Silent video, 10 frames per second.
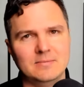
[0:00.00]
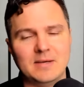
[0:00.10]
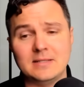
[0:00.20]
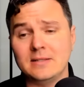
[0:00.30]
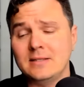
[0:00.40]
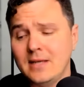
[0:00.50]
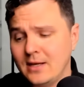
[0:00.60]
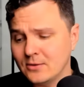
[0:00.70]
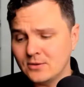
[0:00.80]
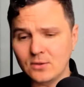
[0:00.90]
Basically, you take
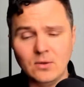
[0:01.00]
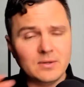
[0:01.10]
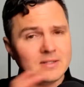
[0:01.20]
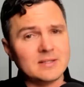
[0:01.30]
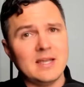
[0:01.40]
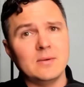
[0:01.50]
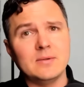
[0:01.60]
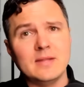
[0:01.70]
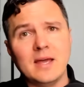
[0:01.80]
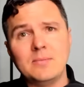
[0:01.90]
your SOL, you stake it with
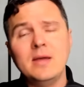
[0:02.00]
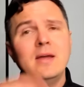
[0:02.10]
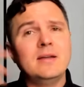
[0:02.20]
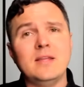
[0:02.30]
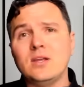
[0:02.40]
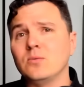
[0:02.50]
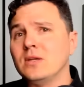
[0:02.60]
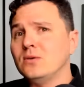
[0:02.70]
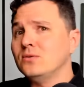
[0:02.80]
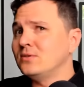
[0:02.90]
them, and then you can
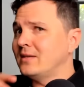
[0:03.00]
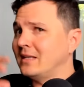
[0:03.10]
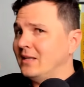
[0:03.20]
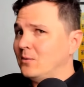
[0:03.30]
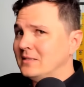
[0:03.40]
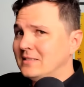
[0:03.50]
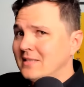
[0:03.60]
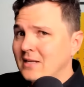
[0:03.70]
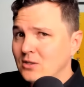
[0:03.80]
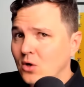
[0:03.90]
reuse that liquid
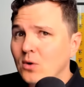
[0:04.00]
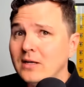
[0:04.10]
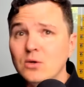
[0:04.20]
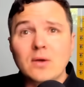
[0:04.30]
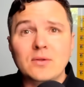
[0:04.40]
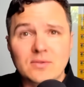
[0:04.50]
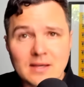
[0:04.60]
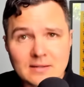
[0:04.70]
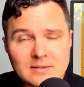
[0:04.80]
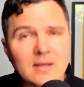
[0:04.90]
staked token to do other
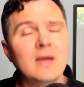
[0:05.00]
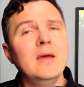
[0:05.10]
things.